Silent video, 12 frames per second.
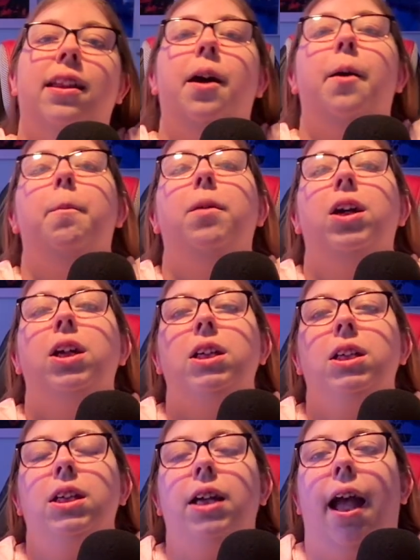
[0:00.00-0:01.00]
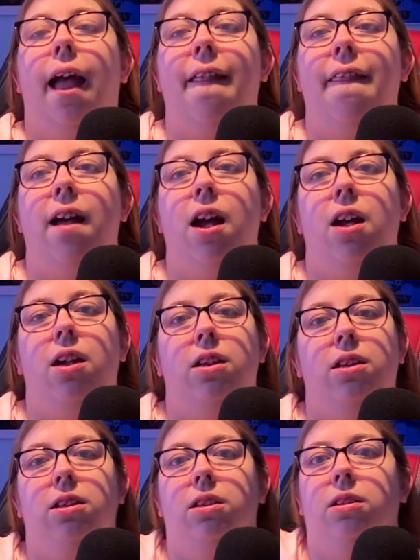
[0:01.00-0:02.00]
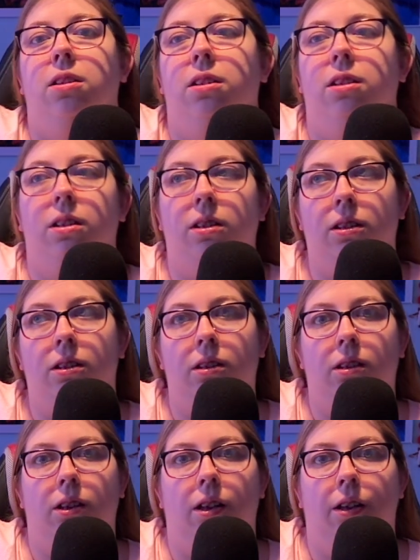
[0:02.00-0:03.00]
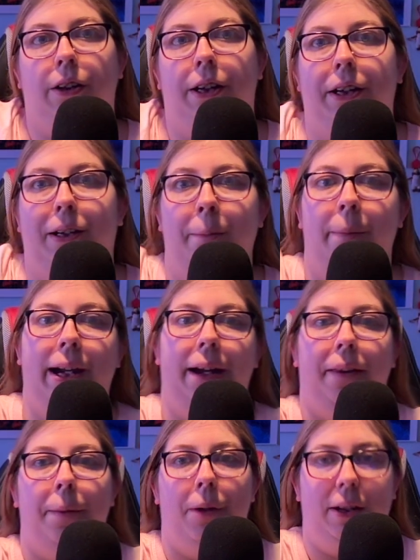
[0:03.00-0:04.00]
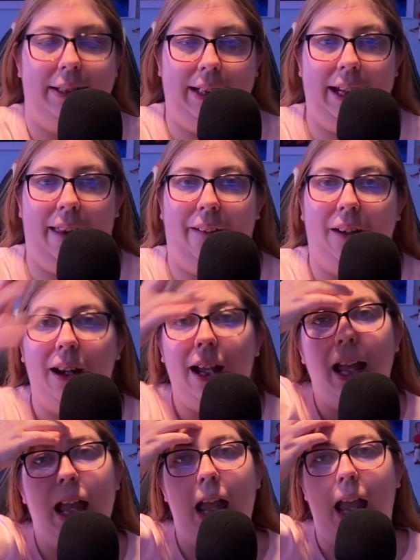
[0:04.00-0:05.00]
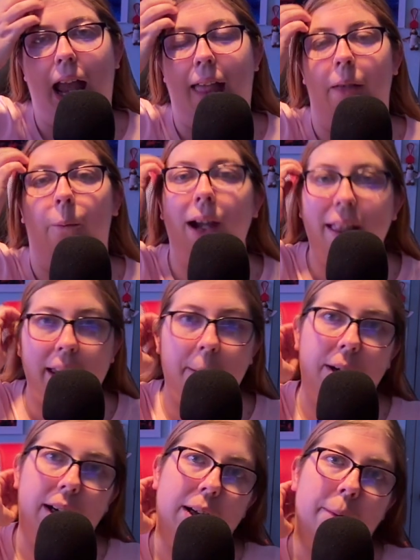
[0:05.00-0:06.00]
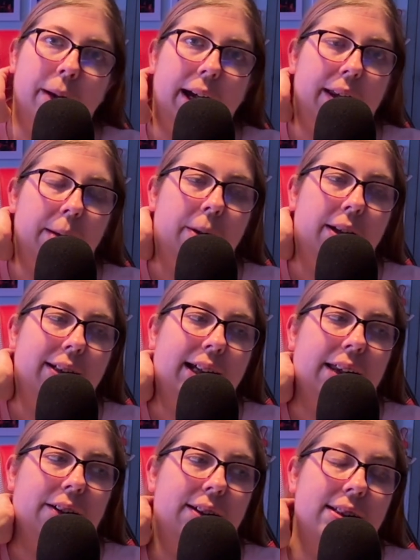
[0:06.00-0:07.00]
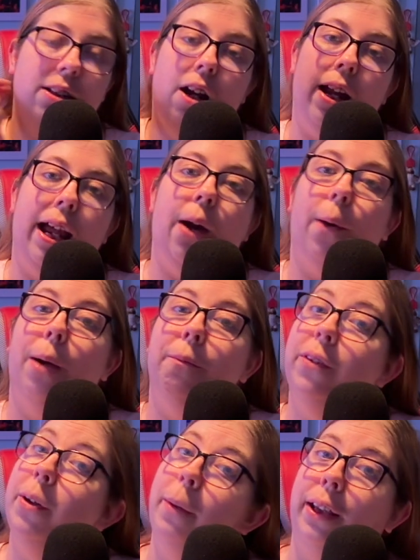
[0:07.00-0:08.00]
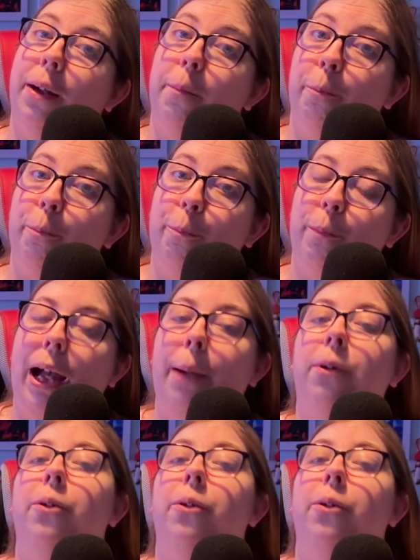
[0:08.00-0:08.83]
them, and then gonna compile them all together. And the way that I'm gonna compile them all together is not how I'm filming them. I'm